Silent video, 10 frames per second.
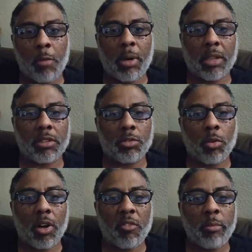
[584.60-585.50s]
About the
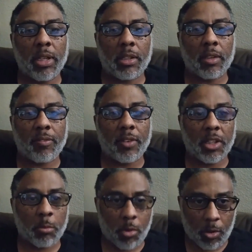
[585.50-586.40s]
12 minute
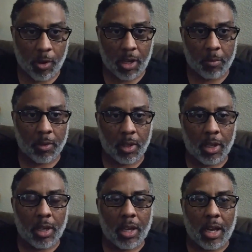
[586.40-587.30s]
affiliate program.
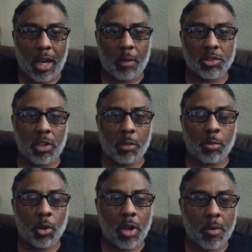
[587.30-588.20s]
I started a
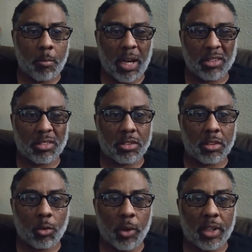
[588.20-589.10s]
program about
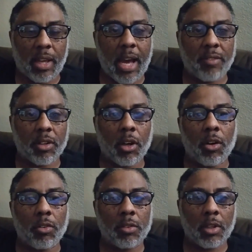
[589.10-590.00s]
a week and a half
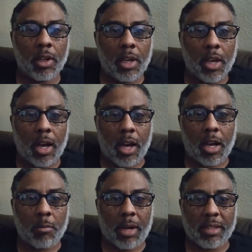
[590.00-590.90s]
ago.
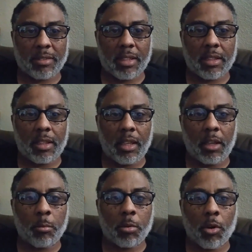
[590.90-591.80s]
Um, I set
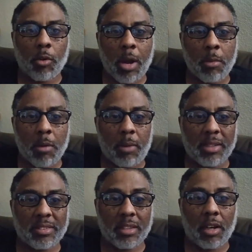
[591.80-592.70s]
the program up
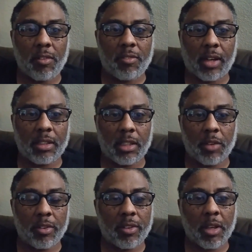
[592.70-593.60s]
myself. I did
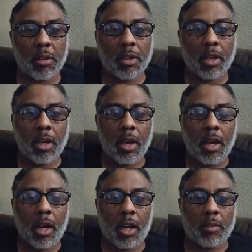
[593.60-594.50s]
everything.
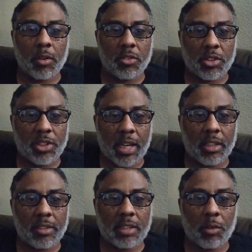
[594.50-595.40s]
Um, there was a
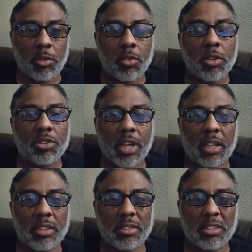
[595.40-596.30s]
checklist. I went through the
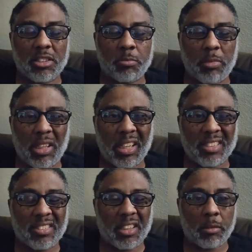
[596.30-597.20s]
checklist. It took me
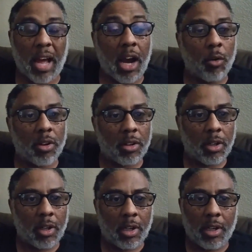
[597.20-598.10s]
less than an hour
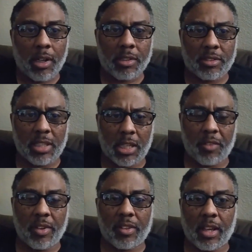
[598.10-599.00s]
to set
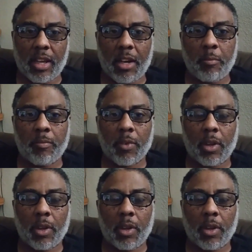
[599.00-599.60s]
everything up.